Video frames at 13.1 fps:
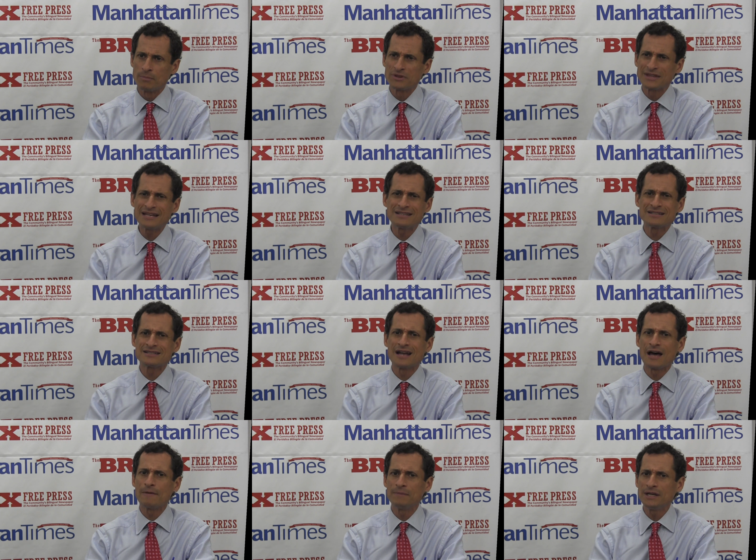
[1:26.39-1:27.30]
But that does
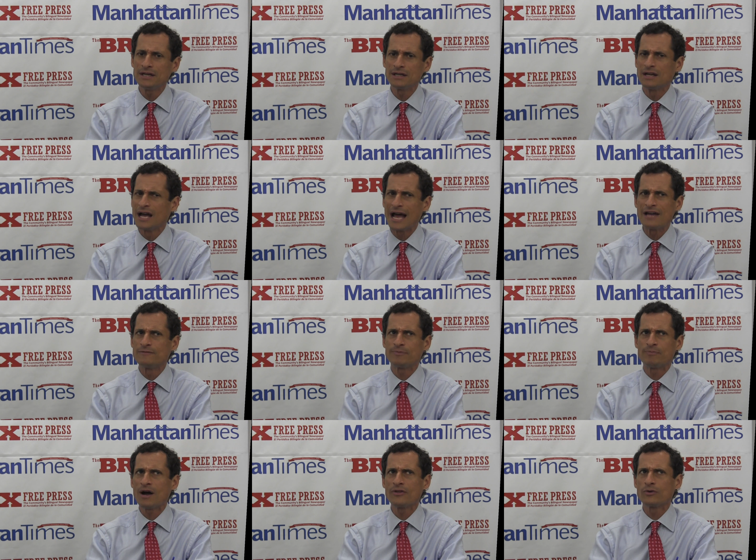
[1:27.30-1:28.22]
not mean,
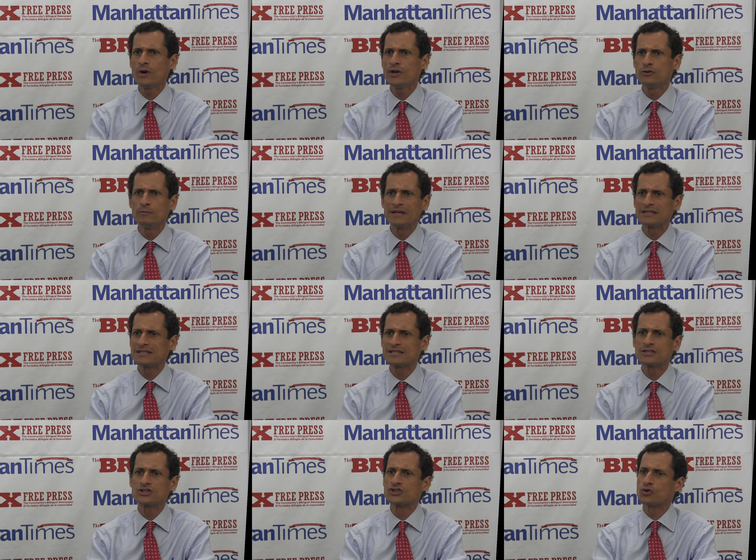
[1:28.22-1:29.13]
and by the way, you make
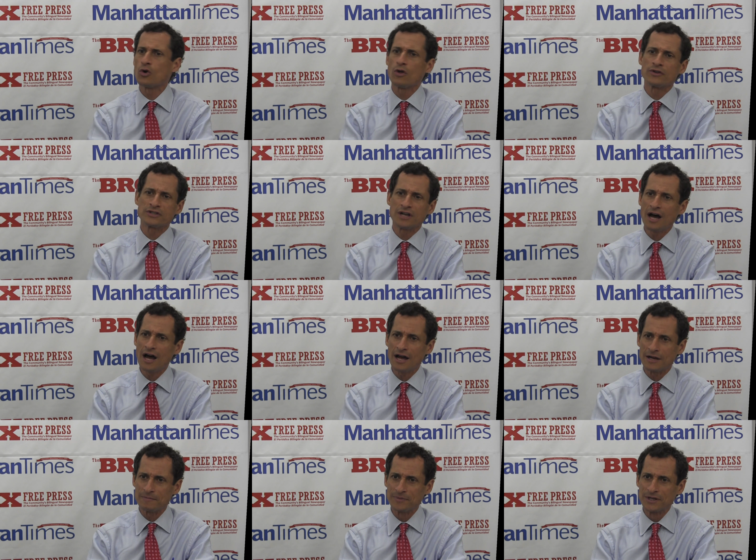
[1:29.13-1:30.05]
decisions all the
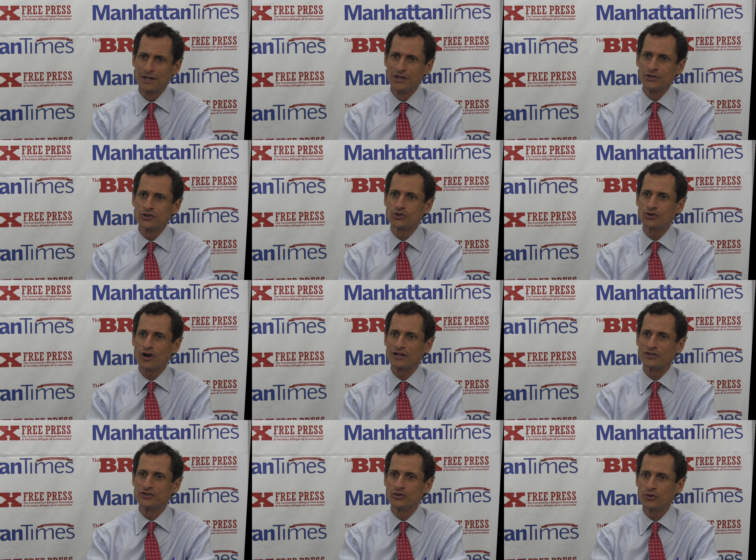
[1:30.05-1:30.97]
time to
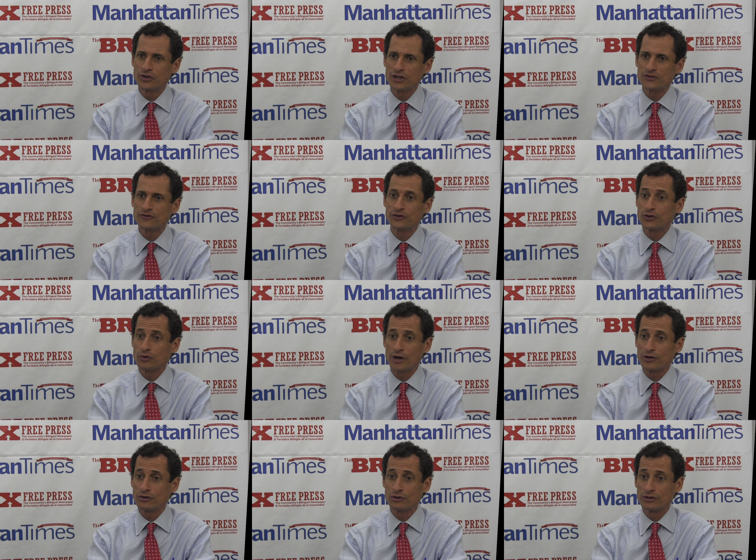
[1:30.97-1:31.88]
try to do things for the
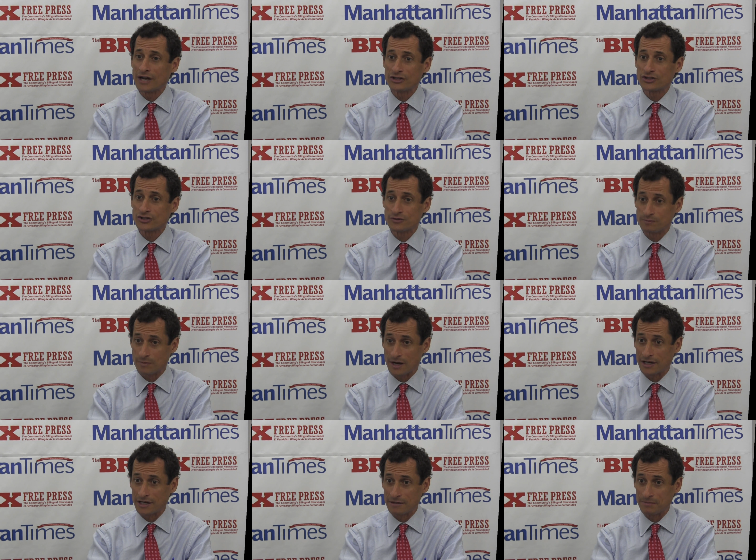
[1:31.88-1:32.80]
greater good, not just
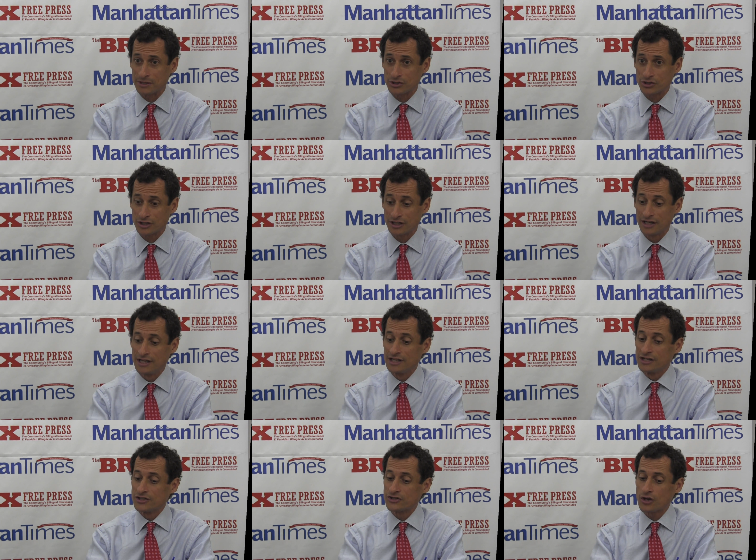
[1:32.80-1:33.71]
my ambition.
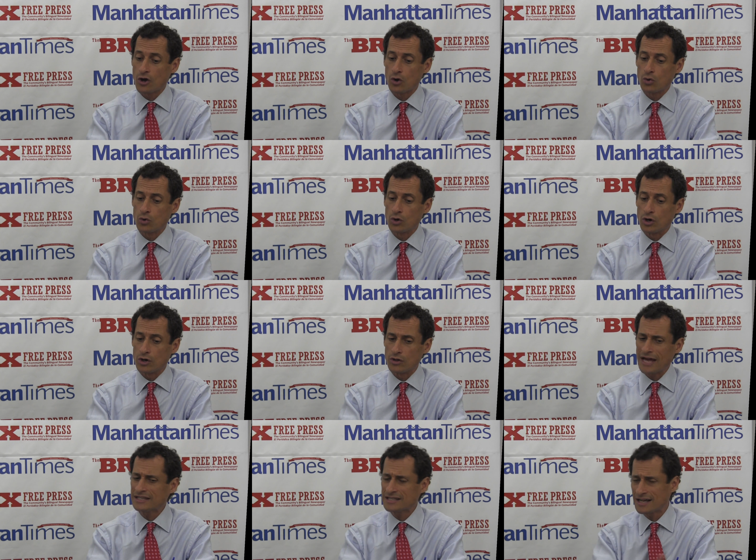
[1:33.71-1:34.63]
So
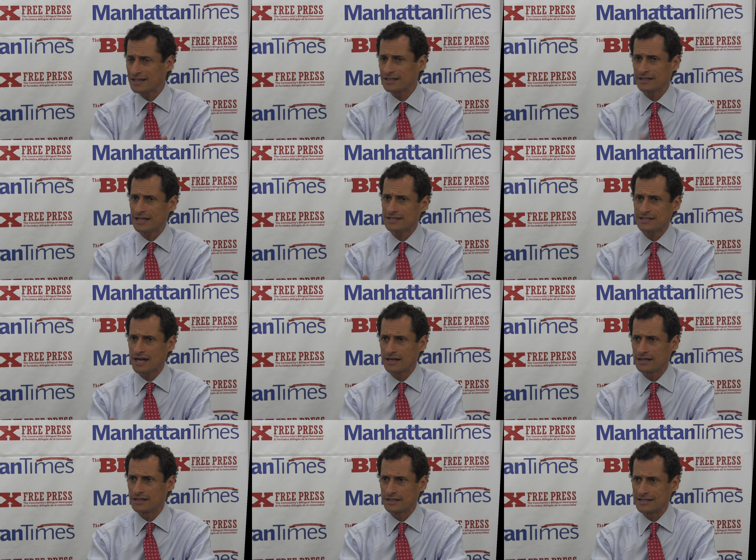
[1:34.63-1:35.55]
that's not
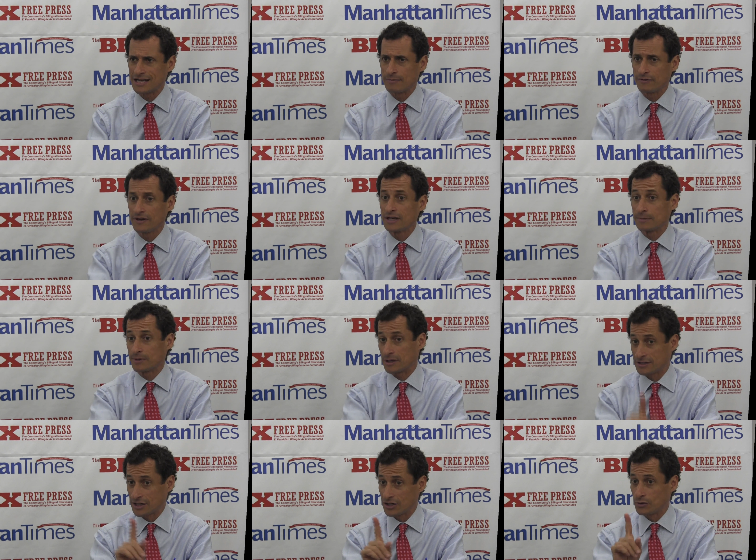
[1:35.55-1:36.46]
an example of anything,
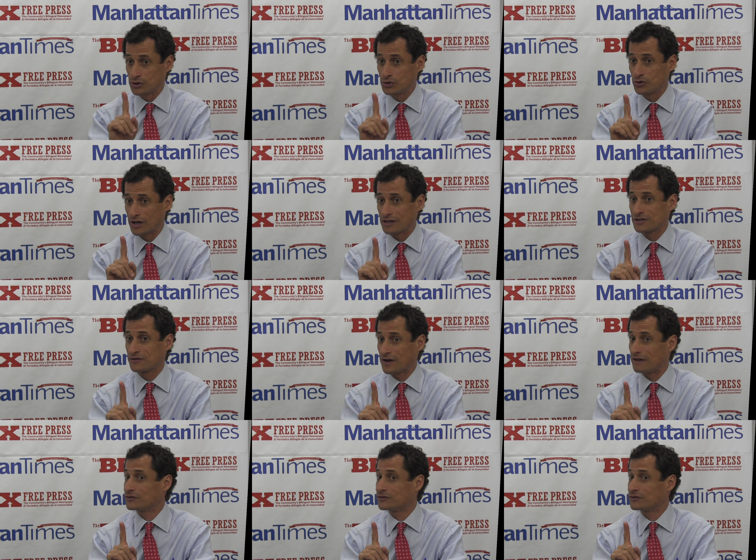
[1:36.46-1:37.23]
but I'll tell you what 2005